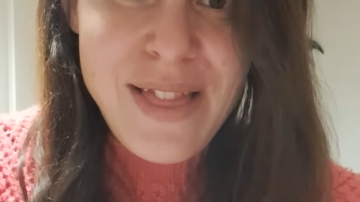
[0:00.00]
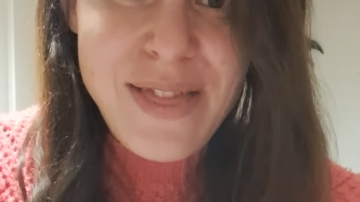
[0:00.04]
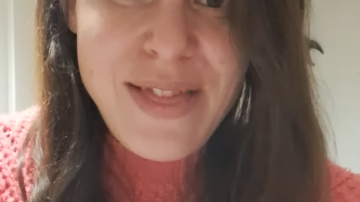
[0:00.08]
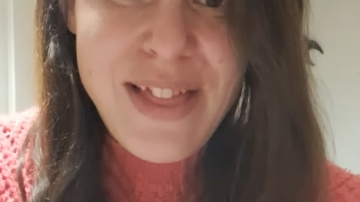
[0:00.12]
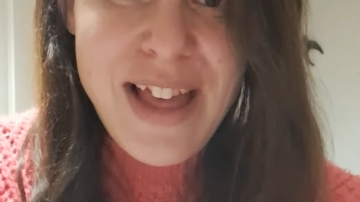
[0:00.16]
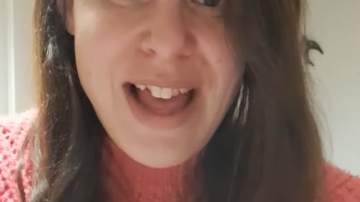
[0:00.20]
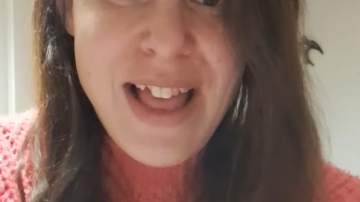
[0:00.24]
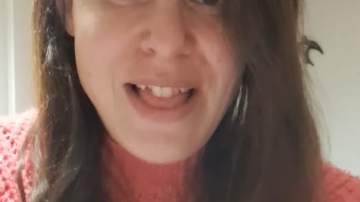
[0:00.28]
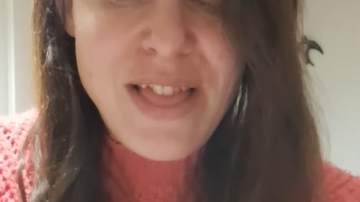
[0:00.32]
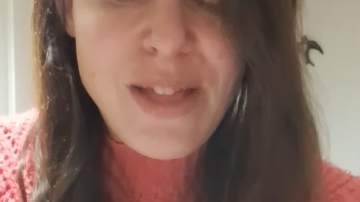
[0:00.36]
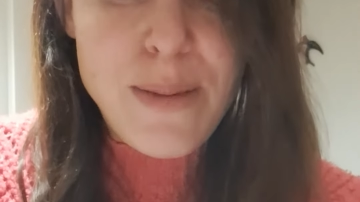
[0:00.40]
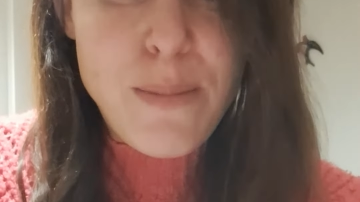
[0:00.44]

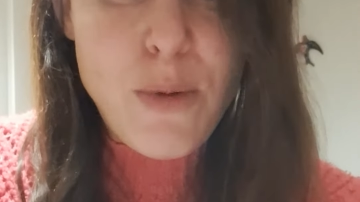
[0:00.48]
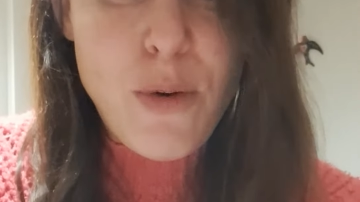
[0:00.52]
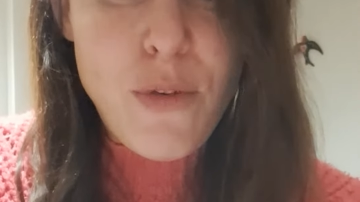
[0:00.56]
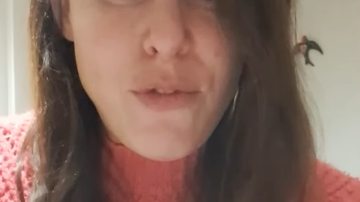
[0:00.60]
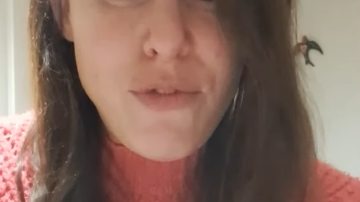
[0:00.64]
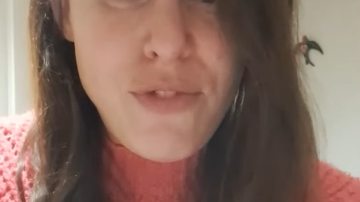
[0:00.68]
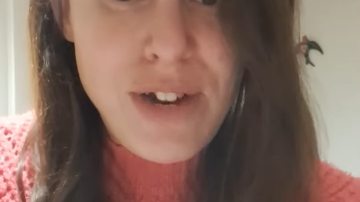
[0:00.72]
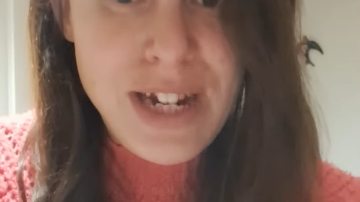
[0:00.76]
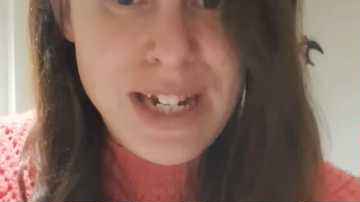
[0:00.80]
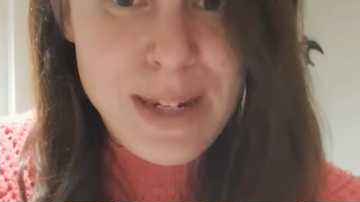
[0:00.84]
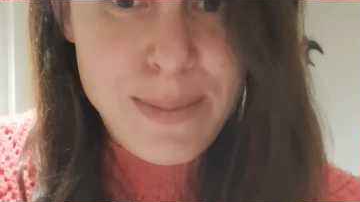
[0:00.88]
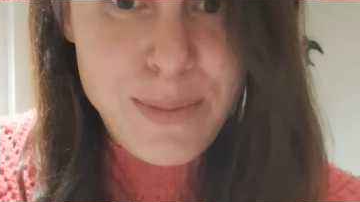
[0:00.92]
then the more
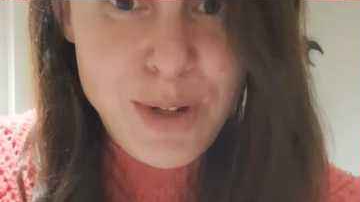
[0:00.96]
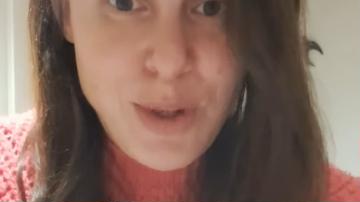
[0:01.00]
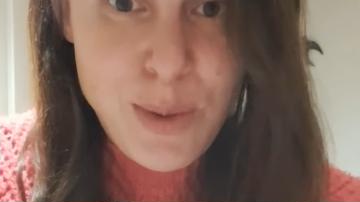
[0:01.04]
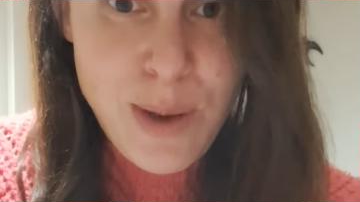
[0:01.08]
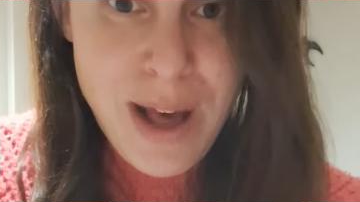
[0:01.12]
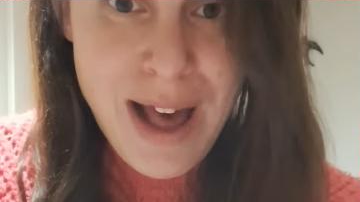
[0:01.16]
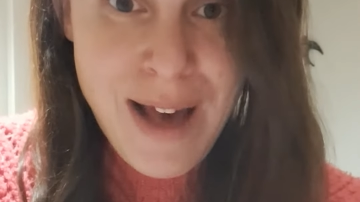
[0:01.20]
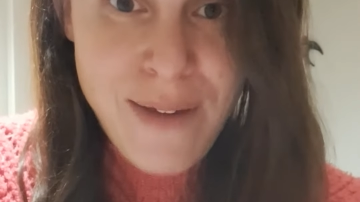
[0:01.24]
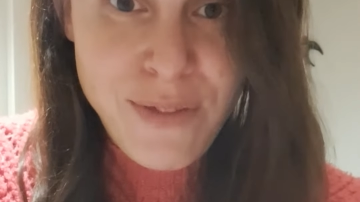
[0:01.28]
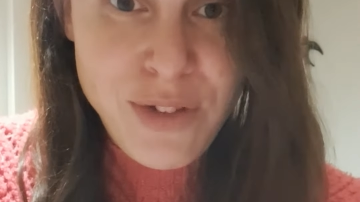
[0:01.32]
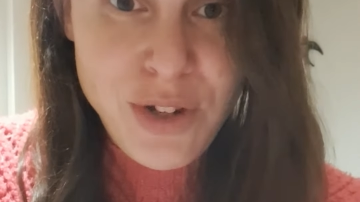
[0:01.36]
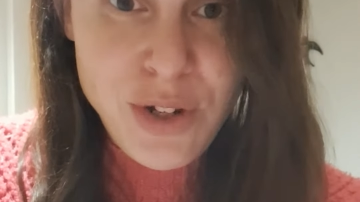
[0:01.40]
freedom you
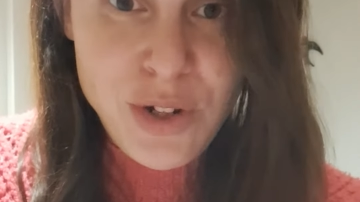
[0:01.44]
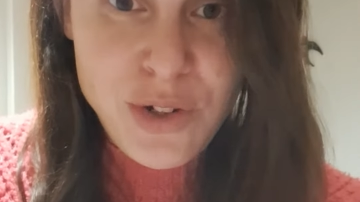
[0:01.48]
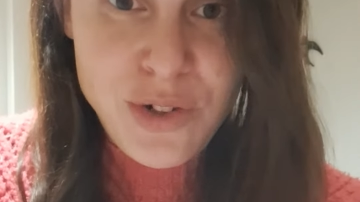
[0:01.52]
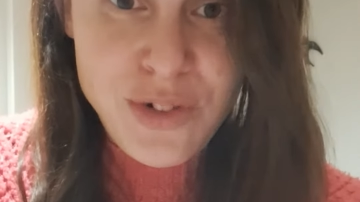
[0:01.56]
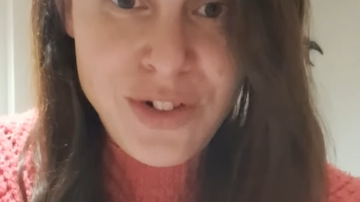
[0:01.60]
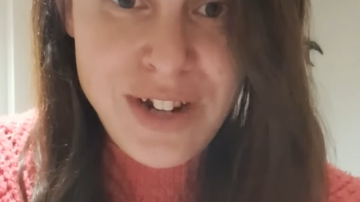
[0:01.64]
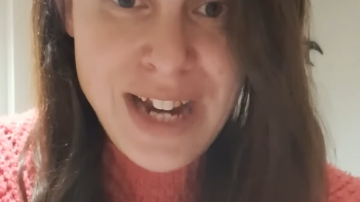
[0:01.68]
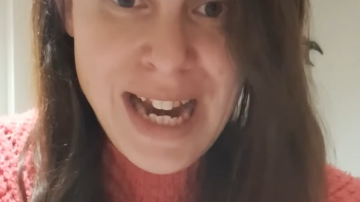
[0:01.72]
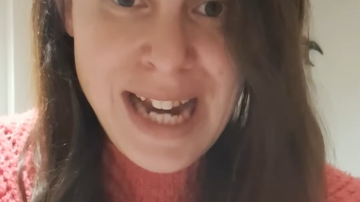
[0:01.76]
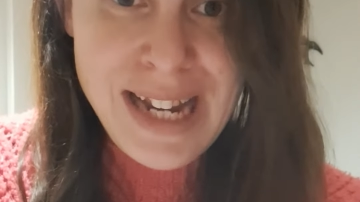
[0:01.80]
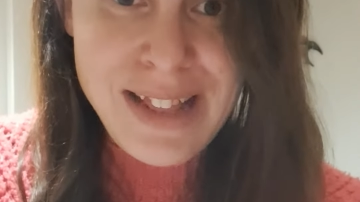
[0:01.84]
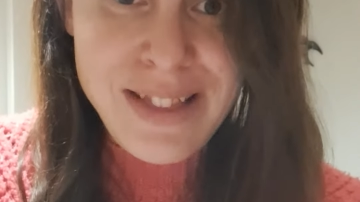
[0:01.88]
have to
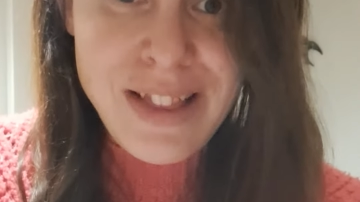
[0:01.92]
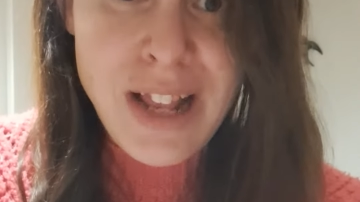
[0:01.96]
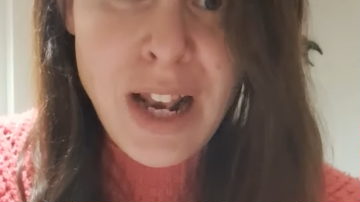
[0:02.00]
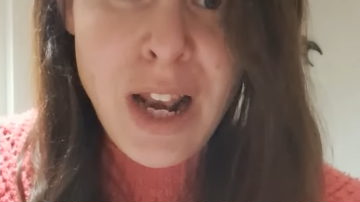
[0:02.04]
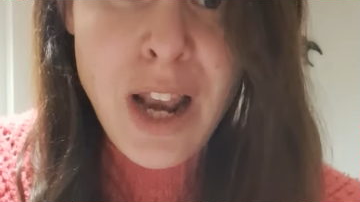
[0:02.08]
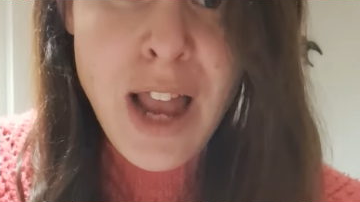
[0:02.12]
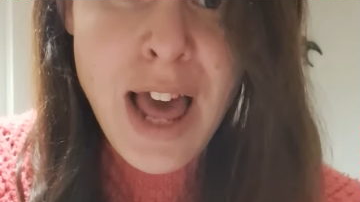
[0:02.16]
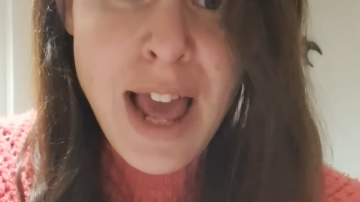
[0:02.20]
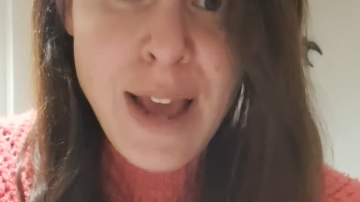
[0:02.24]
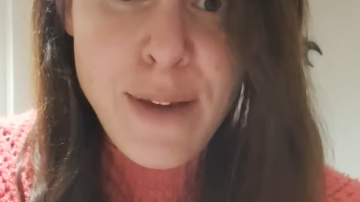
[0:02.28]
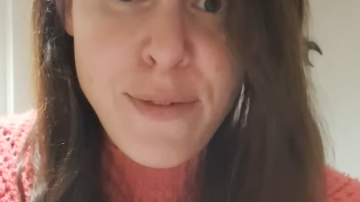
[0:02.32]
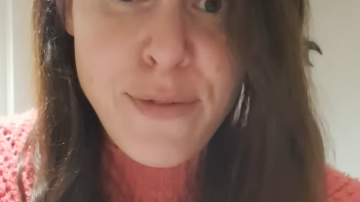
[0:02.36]
create the
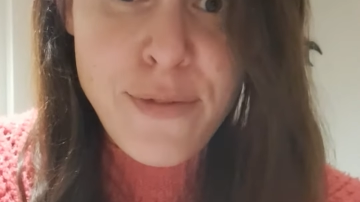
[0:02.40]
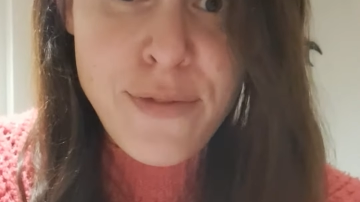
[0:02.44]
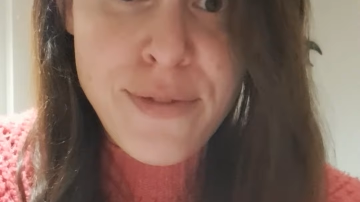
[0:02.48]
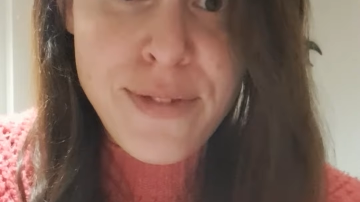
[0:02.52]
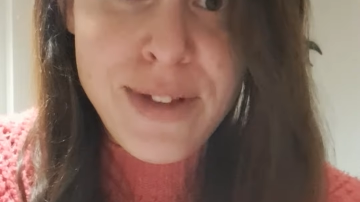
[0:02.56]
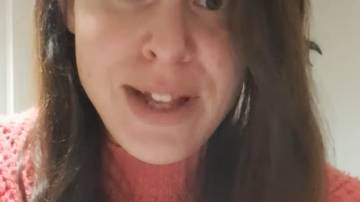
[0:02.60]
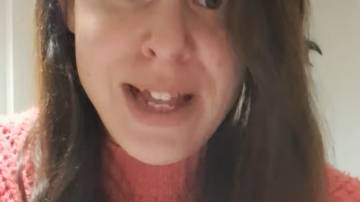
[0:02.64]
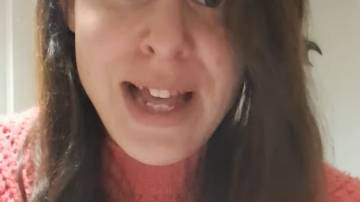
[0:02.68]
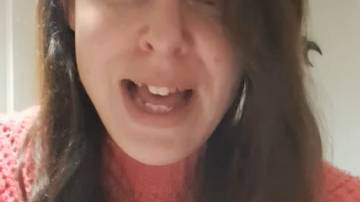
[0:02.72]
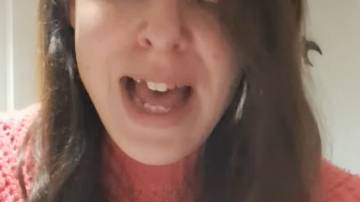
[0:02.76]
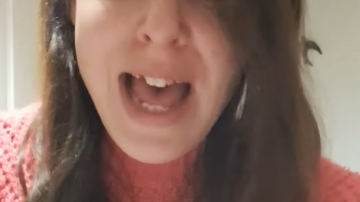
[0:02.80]
life